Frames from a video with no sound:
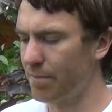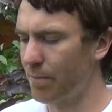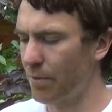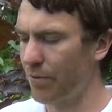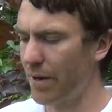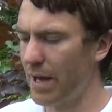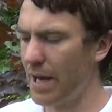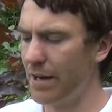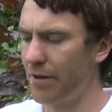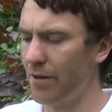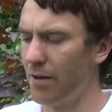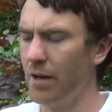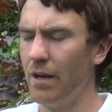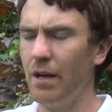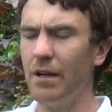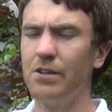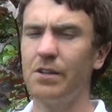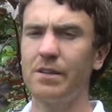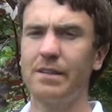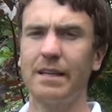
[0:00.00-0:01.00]
but rather
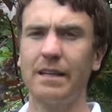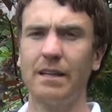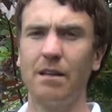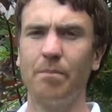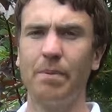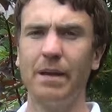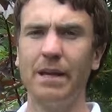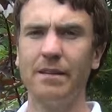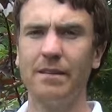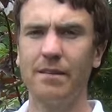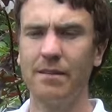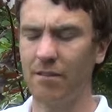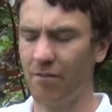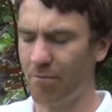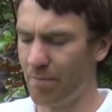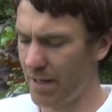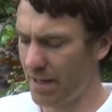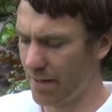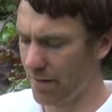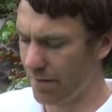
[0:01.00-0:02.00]
just little pieces
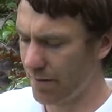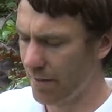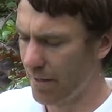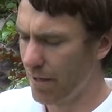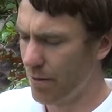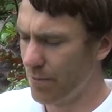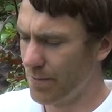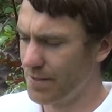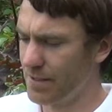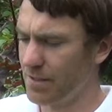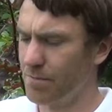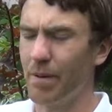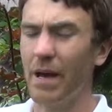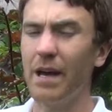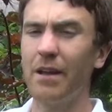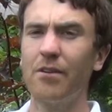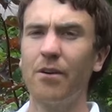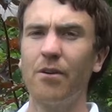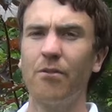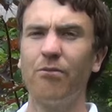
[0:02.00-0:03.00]
of peanut, which is
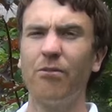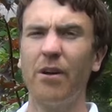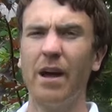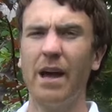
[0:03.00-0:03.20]
better,